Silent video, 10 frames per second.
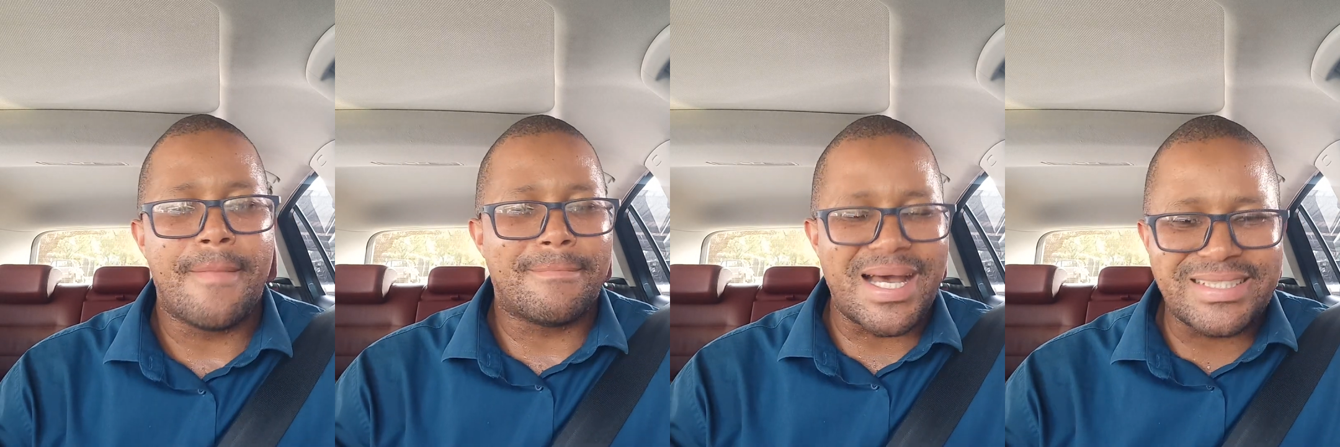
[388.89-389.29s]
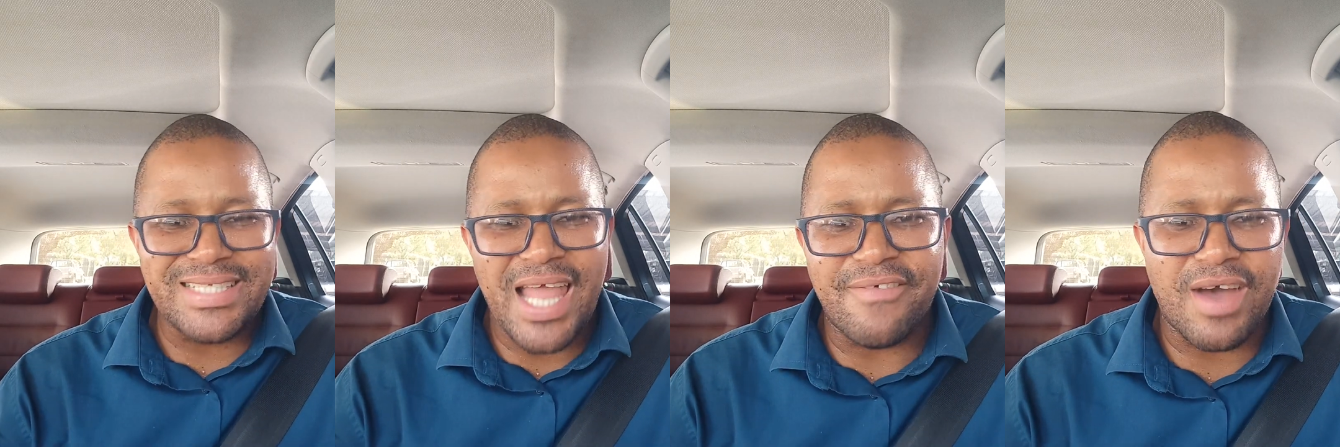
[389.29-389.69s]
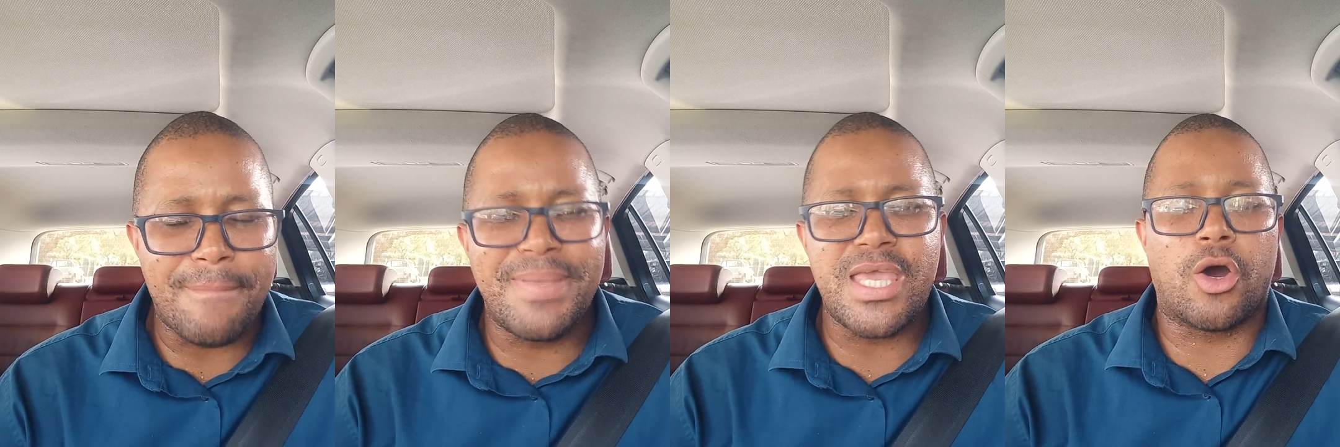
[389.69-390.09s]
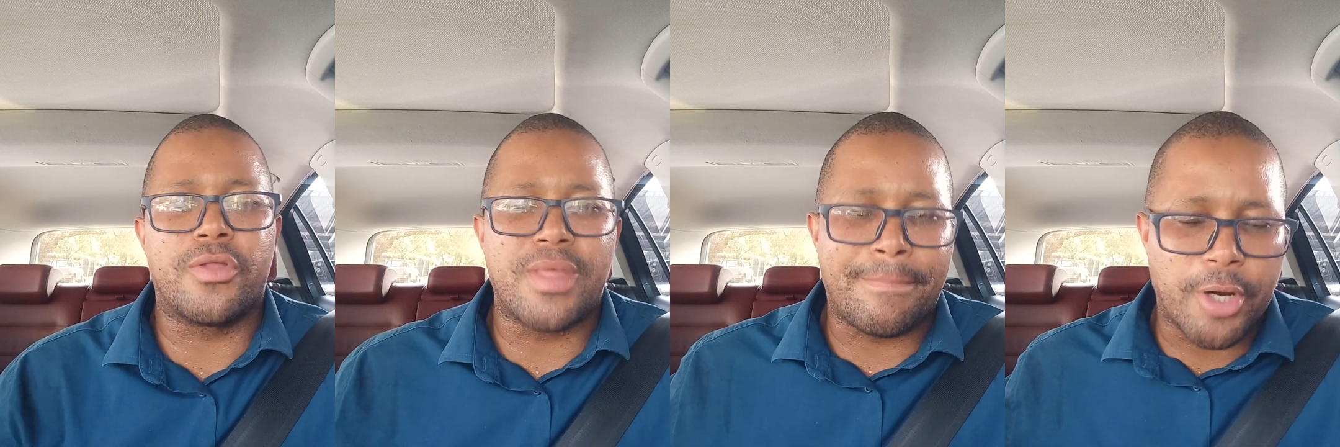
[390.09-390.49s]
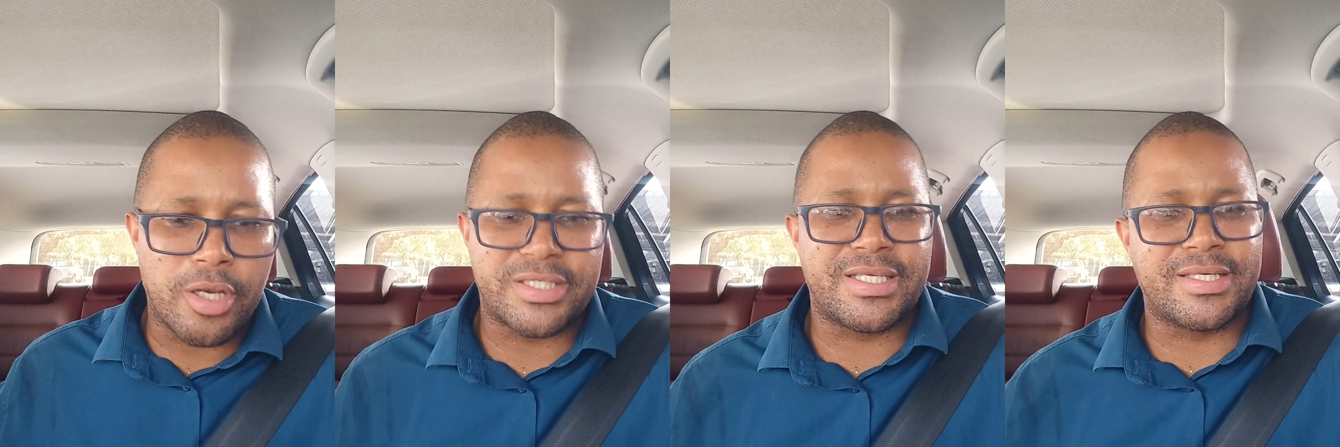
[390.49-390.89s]
must never be on the
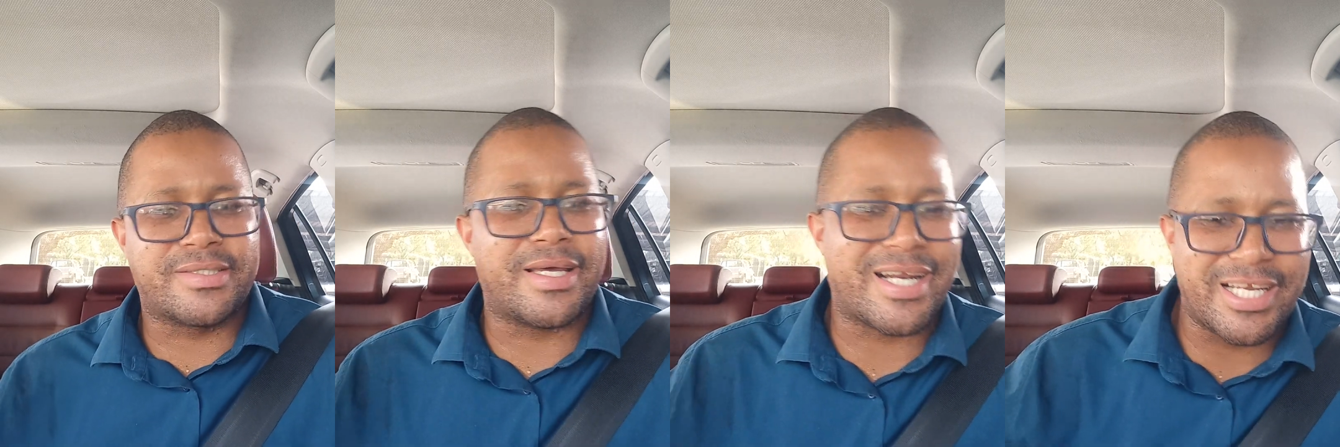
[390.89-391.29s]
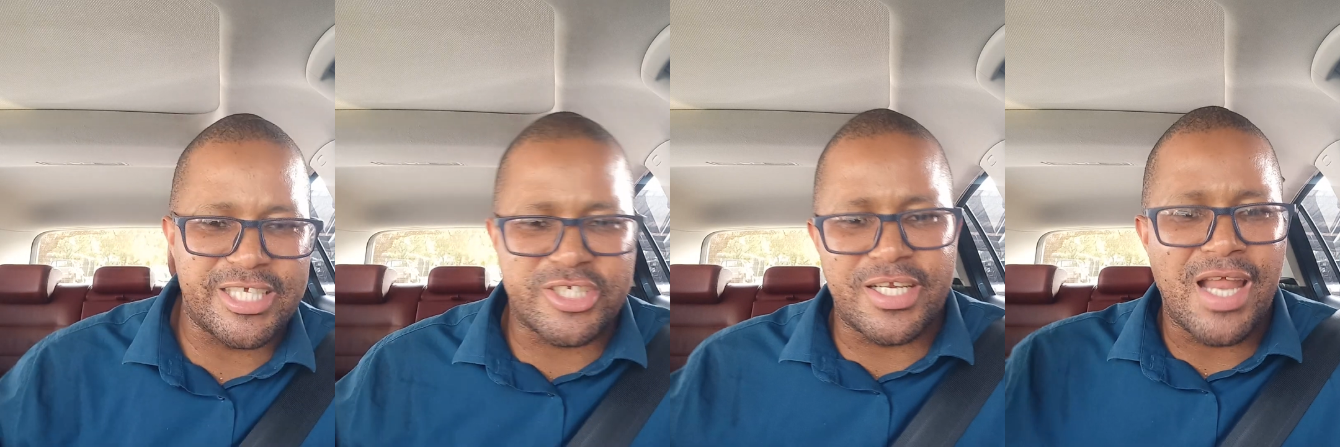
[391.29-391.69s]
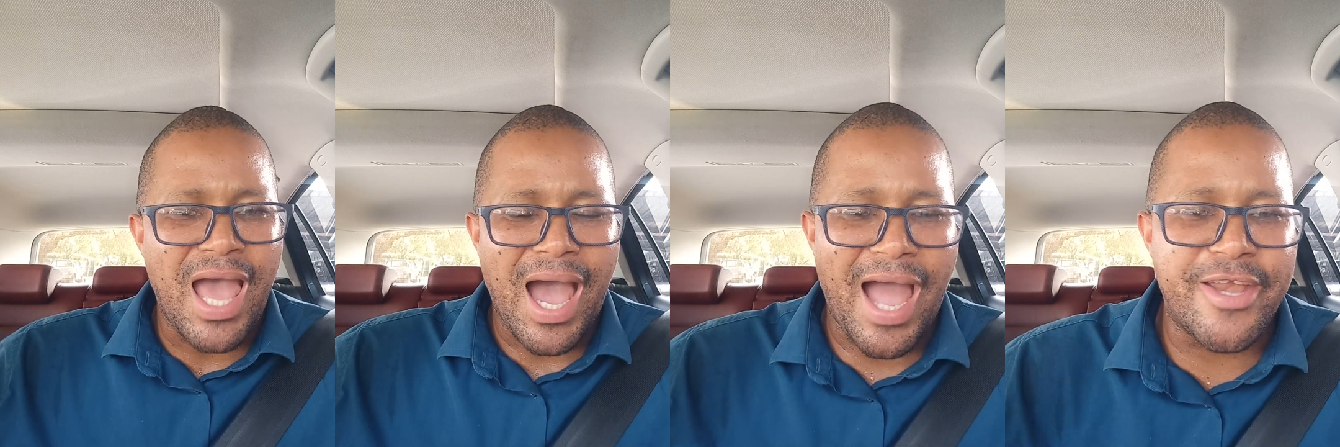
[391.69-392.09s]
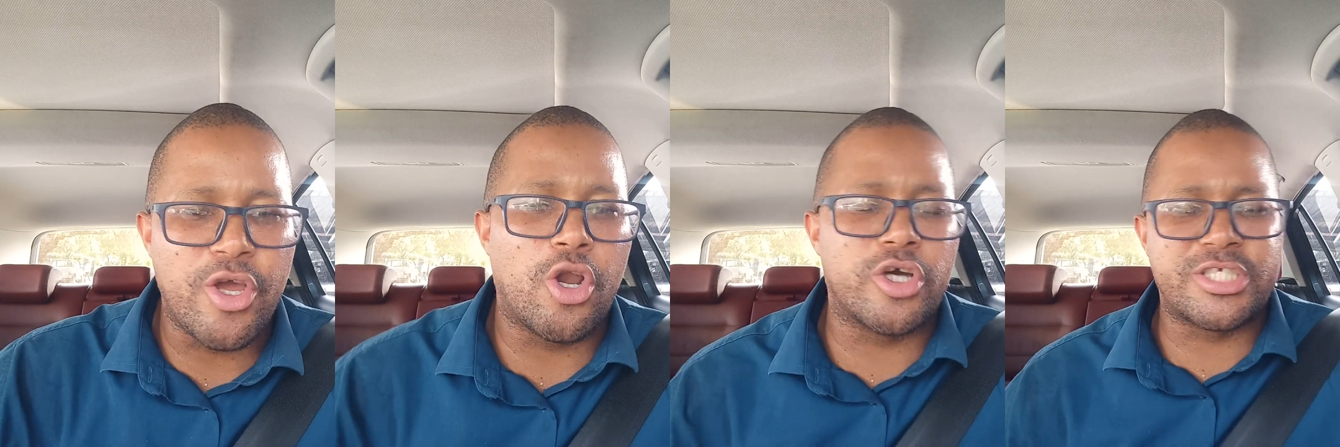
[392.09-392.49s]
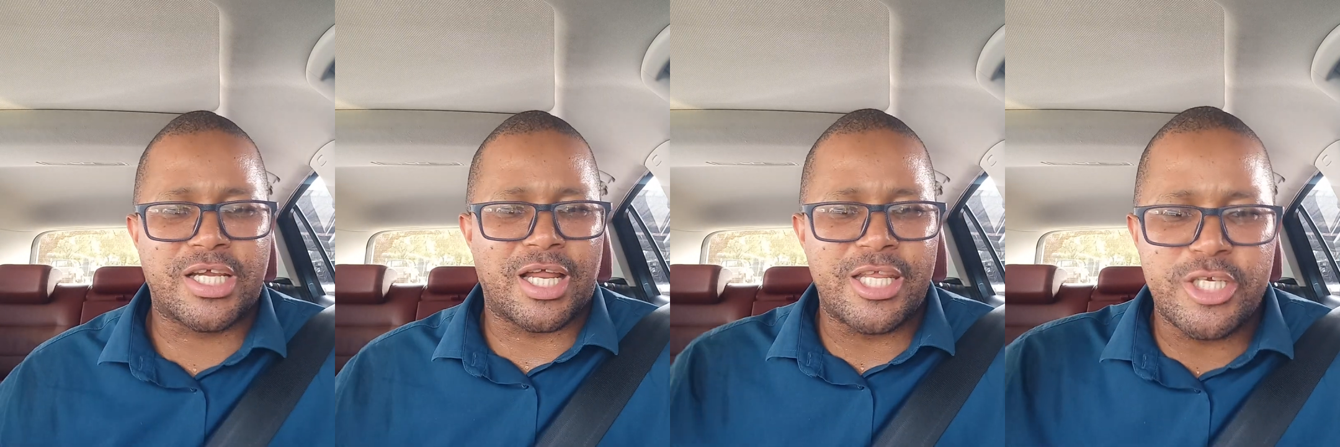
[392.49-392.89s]
politics, the religion,
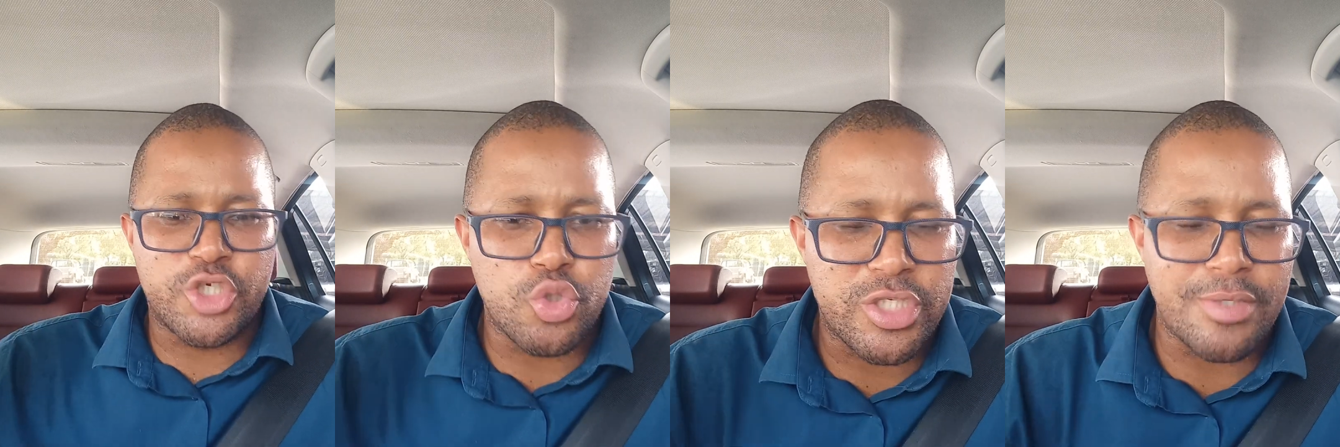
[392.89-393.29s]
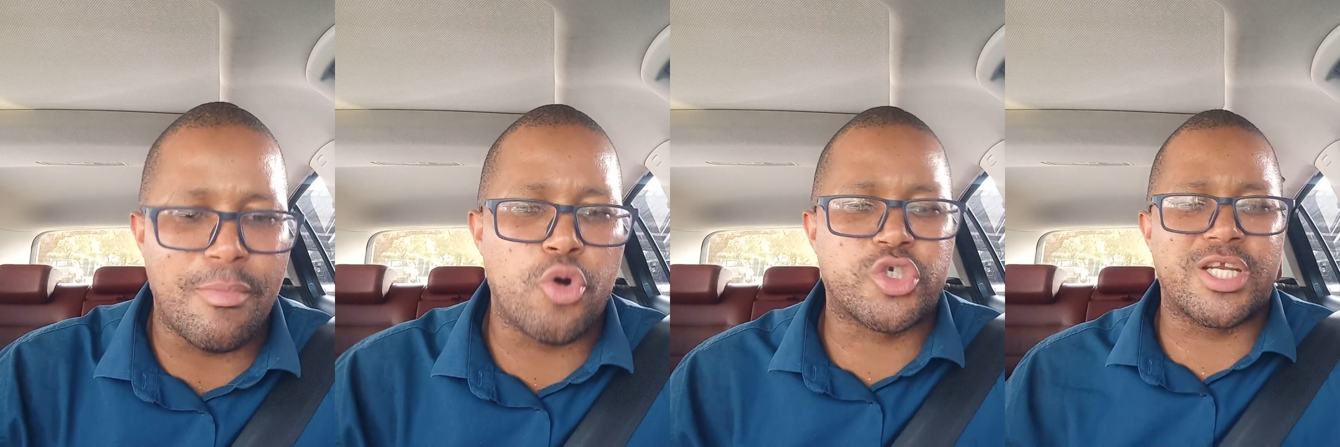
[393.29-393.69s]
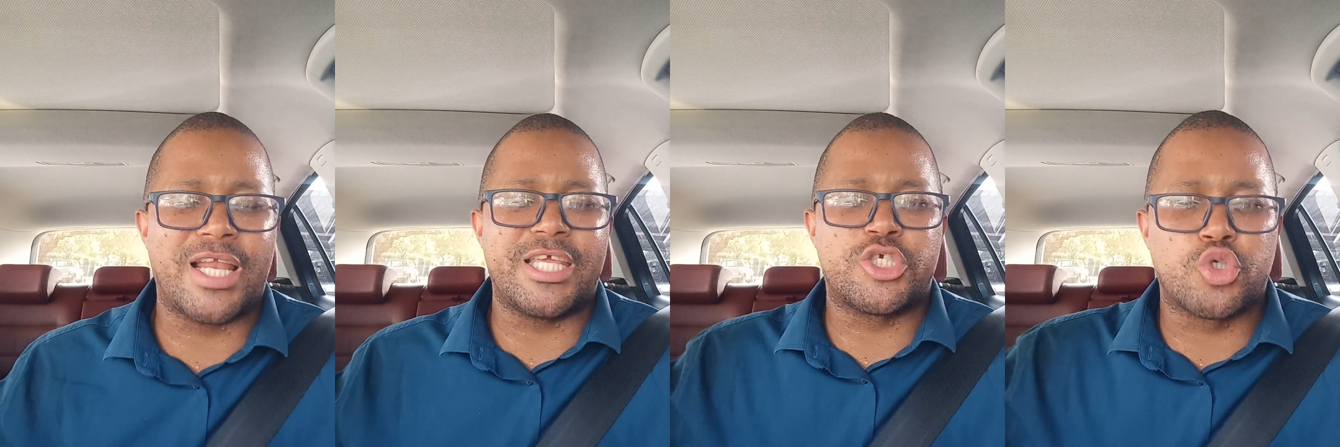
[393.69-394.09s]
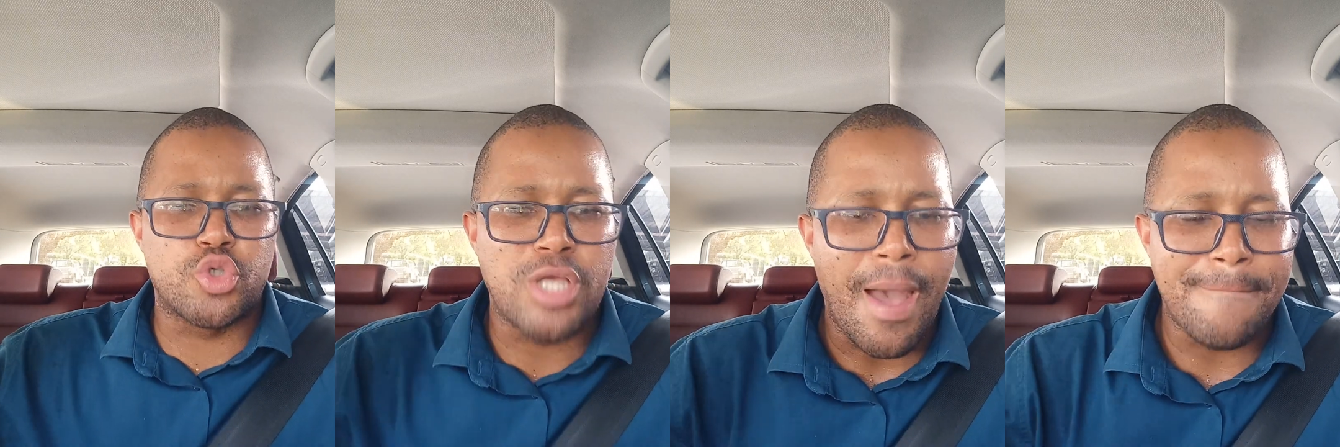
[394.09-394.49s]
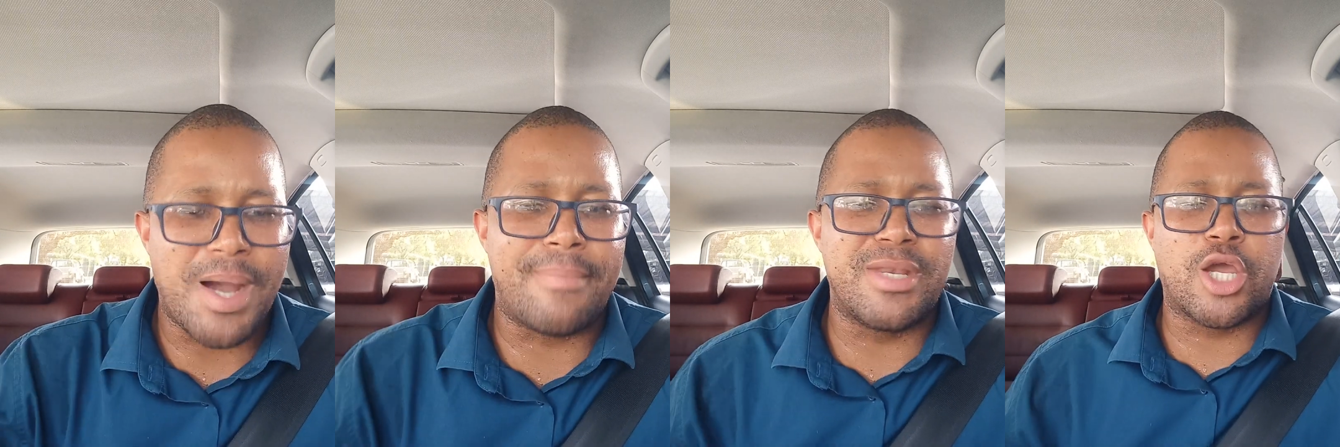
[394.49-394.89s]
ideological issues, emotional issues,
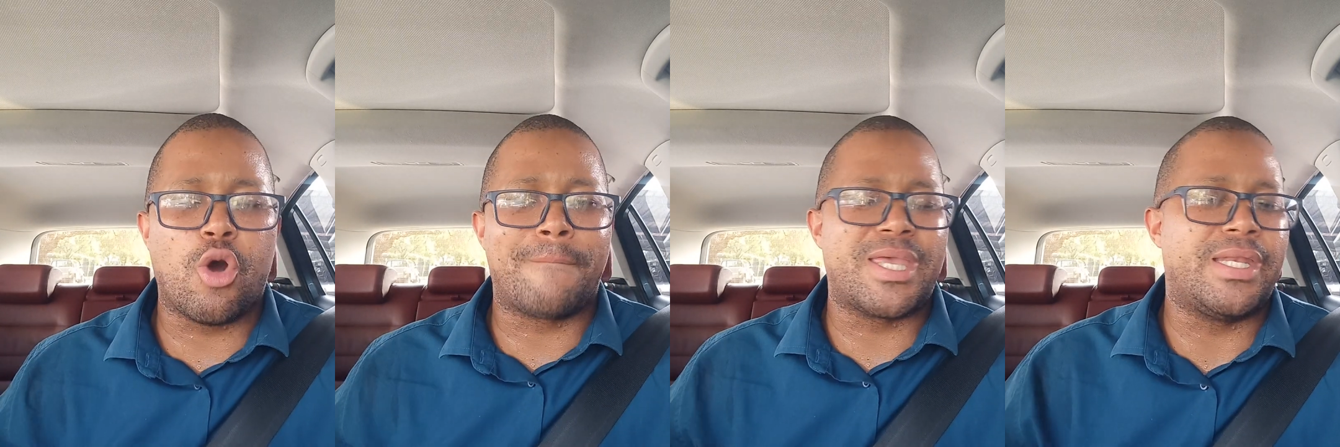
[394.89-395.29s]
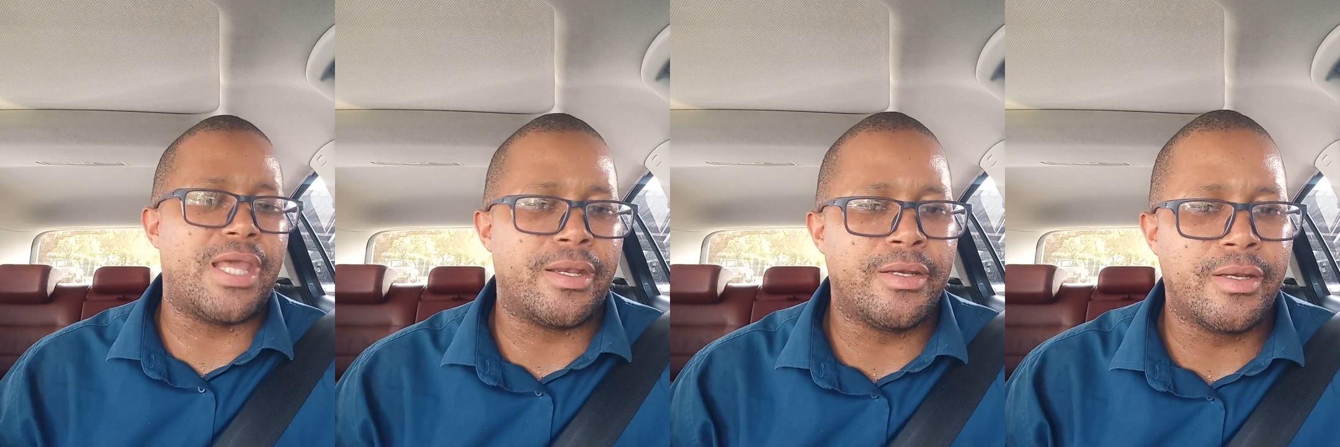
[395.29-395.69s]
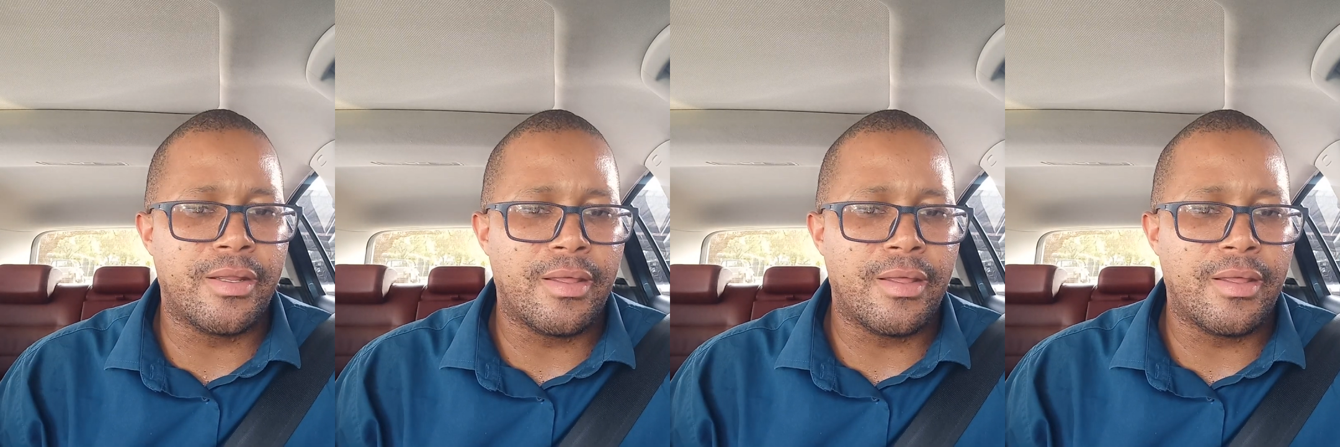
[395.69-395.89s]
public opinion.